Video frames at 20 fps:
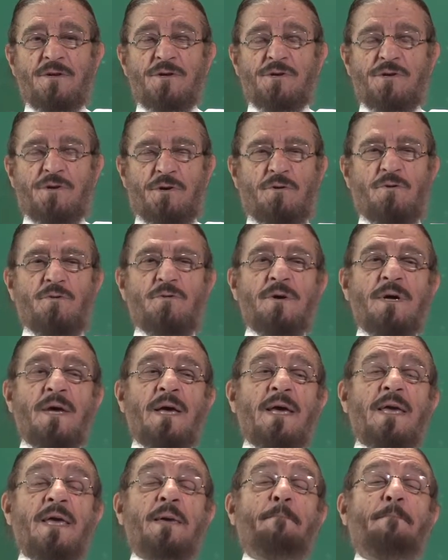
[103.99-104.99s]
So
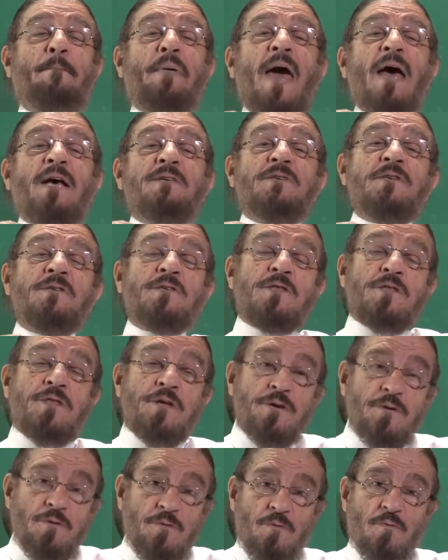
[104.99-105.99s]
he passes
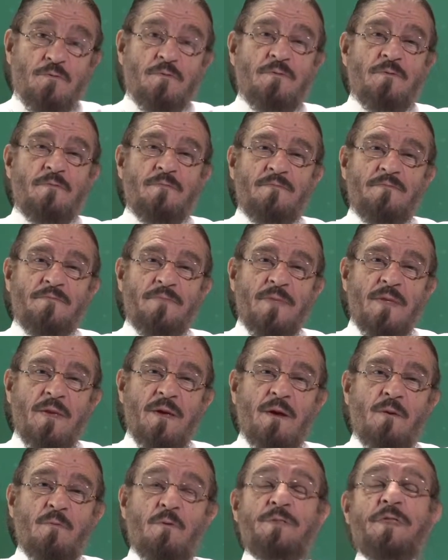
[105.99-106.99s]
through
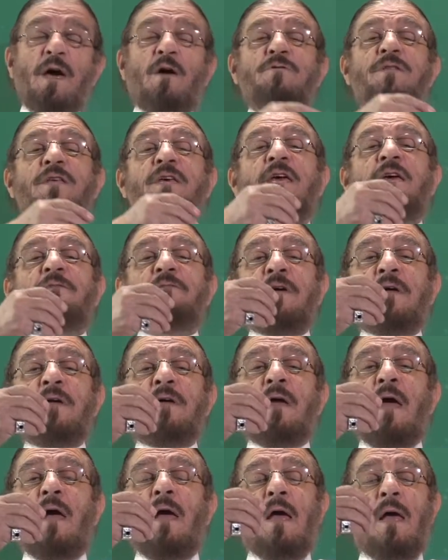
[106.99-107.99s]
without
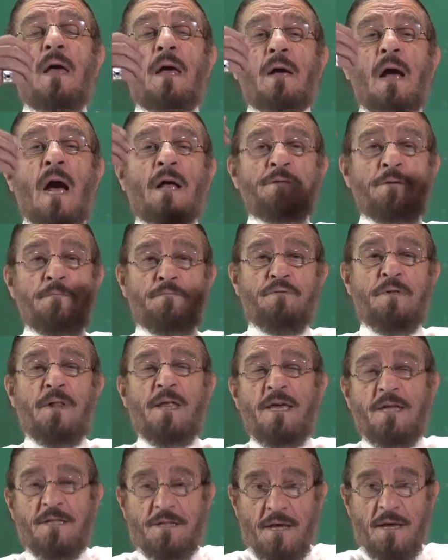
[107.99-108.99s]
even
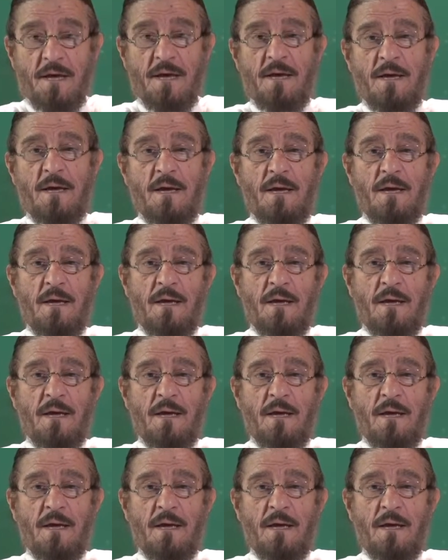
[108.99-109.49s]
contemplating